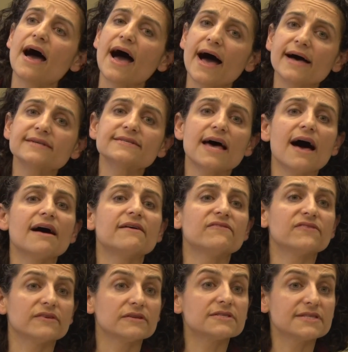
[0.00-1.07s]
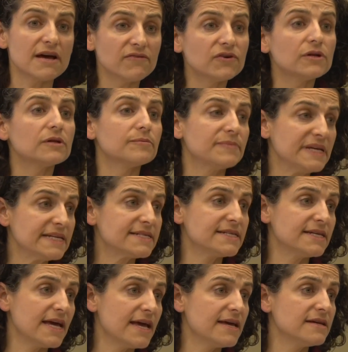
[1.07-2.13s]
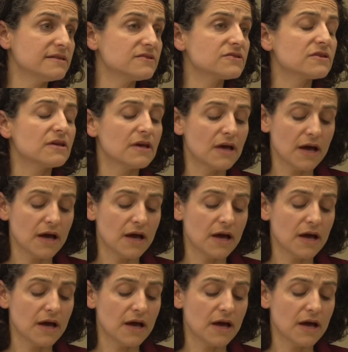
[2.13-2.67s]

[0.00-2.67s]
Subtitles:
as have several PTAs